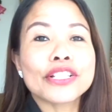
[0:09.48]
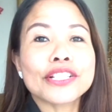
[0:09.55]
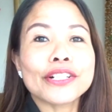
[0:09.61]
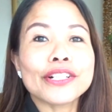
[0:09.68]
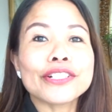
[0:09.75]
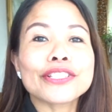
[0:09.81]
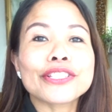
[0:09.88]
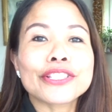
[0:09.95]

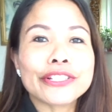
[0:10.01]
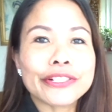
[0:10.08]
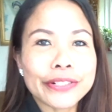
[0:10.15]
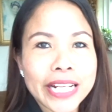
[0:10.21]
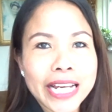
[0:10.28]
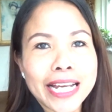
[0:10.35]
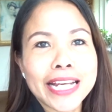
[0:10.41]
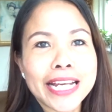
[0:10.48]
So
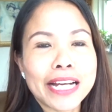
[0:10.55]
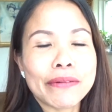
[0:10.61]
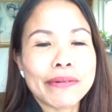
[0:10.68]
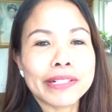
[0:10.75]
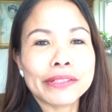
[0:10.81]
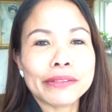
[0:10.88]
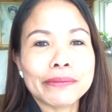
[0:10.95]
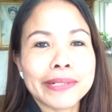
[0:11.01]
today I
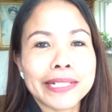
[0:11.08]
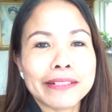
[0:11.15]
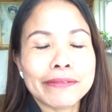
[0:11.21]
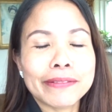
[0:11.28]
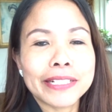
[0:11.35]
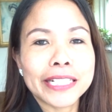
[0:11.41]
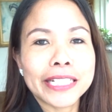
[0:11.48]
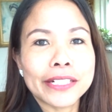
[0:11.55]
want to make
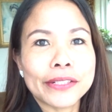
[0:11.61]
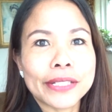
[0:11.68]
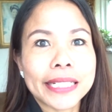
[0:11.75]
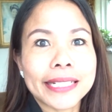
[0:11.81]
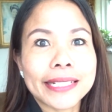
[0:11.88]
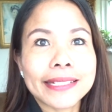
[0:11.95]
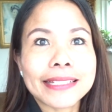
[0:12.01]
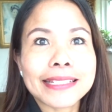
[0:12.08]
video
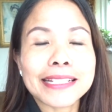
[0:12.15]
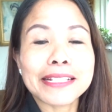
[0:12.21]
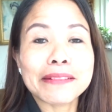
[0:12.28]
is